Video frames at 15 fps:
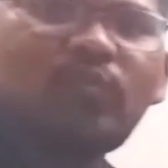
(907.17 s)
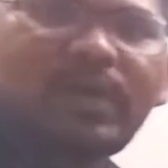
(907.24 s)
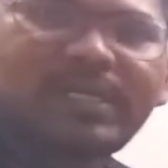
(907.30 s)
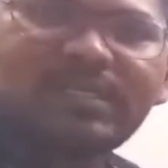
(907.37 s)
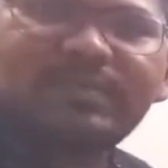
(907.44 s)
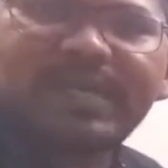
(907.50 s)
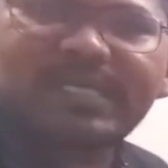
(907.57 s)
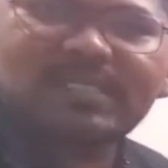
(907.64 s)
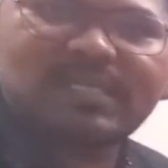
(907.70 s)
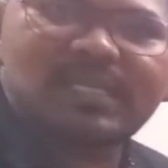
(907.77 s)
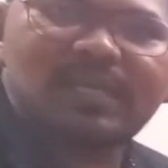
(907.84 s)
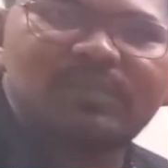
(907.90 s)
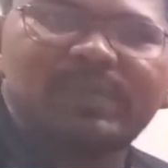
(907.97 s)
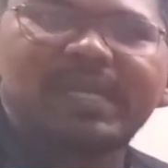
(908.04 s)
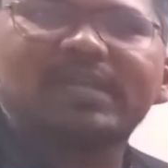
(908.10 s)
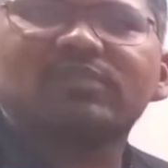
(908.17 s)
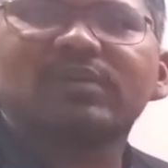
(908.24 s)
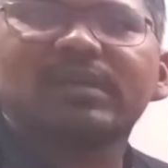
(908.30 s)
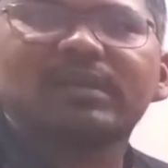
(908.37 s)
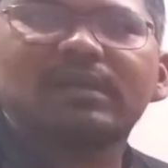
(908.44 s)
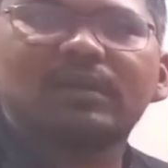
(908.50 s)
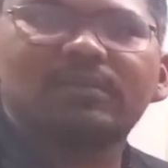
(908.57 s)
What is mycelium?
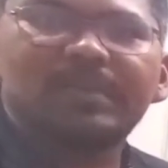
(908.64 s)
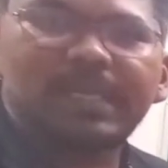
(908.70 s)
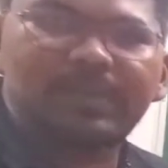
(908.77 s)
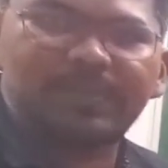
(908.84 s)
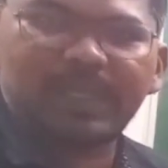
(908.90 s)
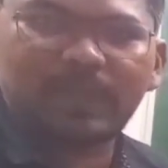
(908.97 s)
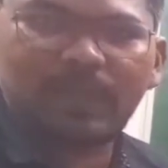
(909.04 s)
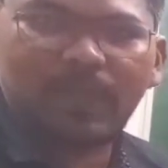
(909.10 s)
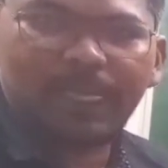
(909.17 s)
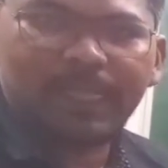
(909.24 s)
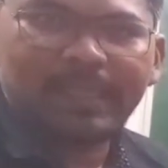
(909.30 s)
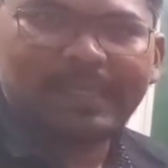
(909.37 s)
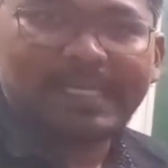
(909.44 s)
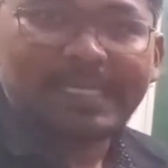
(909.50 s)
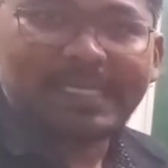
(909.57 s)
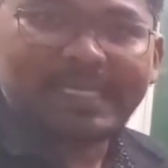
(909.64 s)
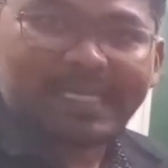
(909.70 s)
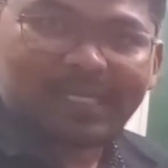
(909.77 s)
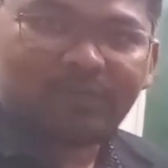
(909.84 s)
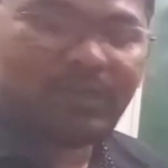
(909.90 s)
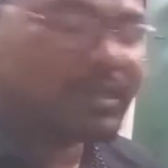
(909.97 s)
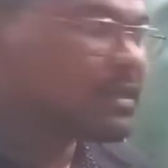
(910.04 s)
Network of hyphae.
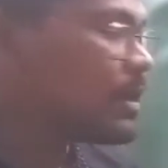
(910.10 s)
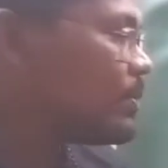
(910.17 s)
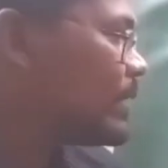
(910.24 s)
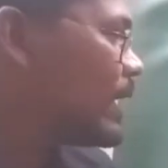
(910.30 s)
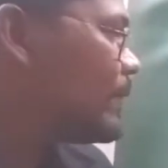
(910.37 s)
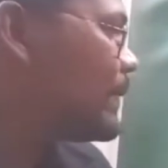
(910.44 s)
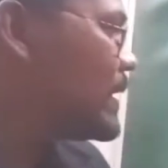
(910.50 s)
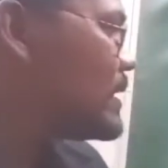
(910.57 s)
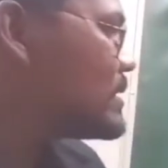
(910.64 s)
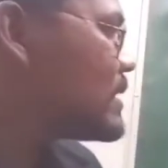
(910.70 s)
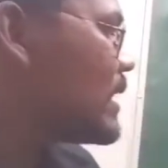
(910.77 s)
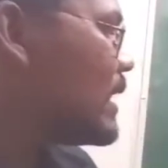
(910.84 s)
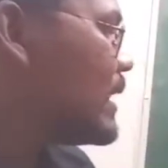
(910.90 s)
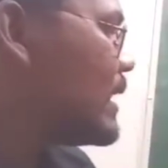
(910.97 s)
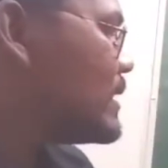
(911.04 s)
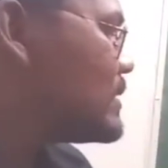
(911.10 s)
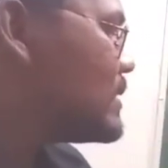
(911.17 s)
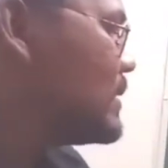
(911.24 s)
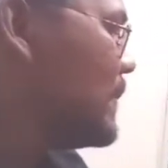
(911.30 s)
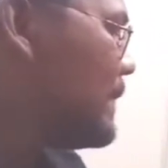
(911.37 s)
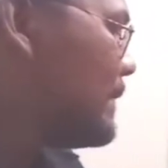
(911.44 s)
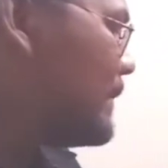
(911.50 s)
Network of hyphae is called as
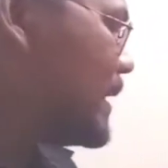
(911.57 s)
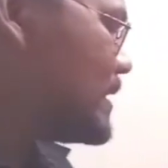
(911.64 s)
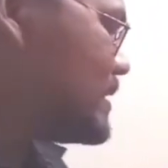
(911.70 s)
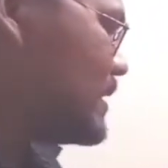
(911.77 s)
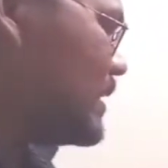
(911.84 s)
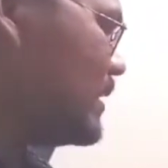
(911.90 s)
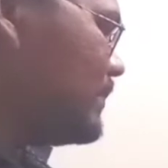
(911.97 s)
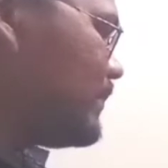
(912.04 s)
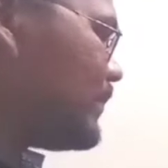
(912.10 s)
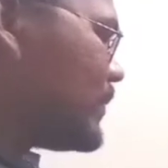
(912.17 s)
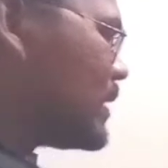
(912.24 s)
a mycelium.